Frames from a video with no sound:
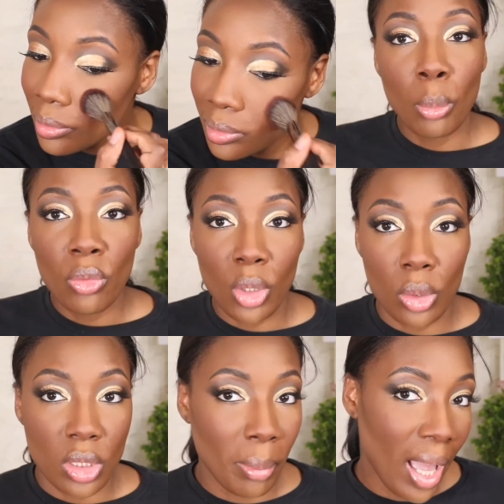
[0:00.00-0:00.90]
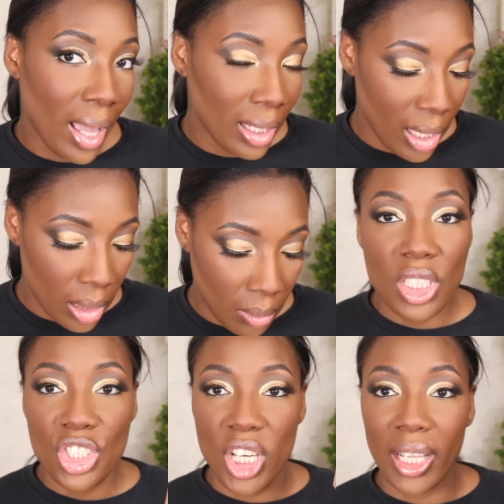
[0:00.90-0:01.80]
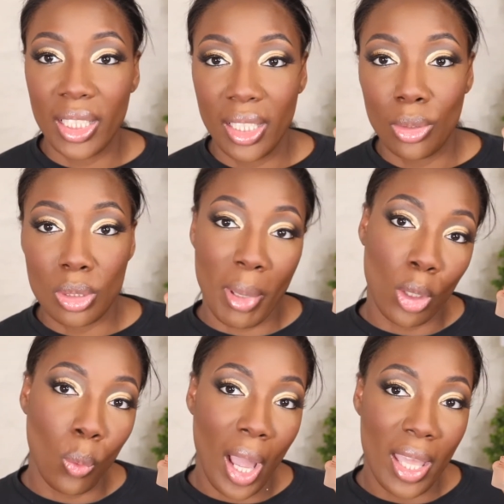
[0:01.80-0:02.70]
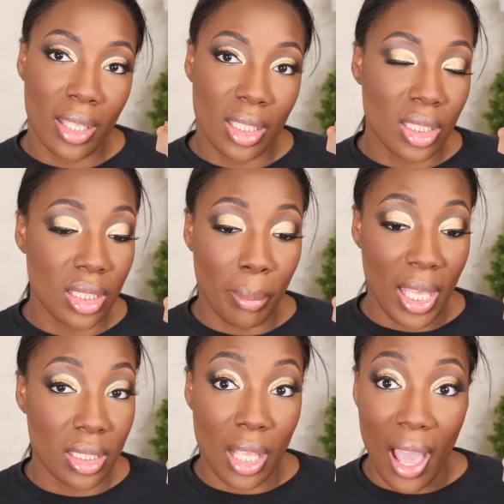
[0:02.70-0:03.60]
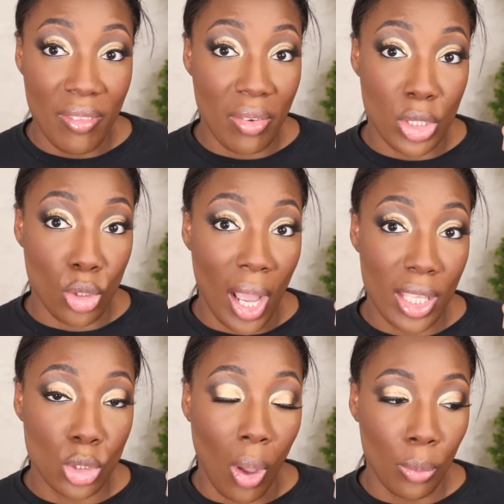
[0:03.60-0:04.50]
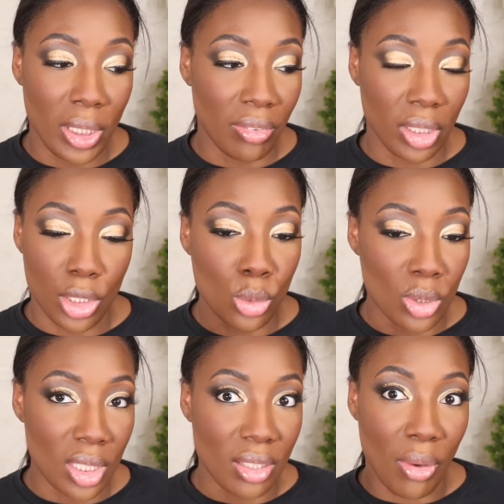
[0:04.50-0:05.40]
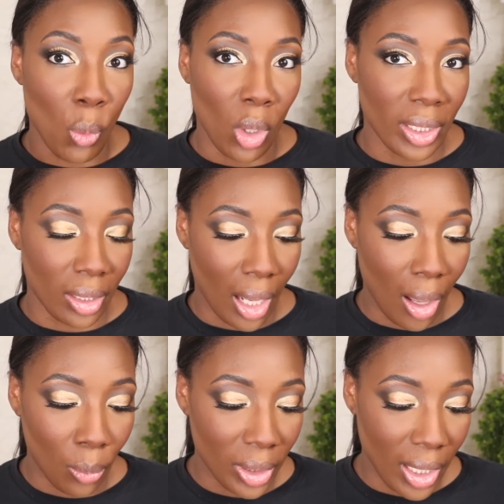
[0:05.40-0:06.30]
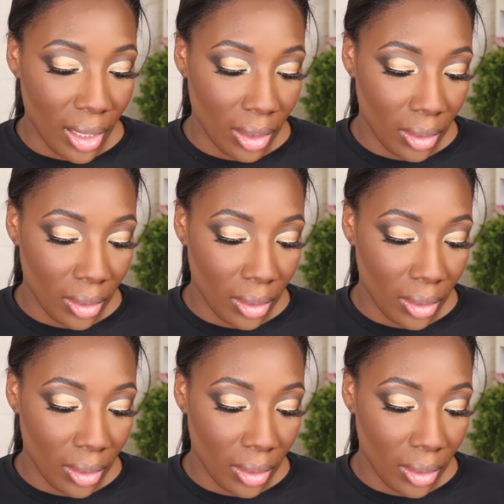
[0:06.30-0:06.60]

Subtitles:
Moving on to my highlight. This is Jaclyn Hill's Megawatt. This is the best I've ever tried, so I would definitely use this if I'm walking down the aisle one day.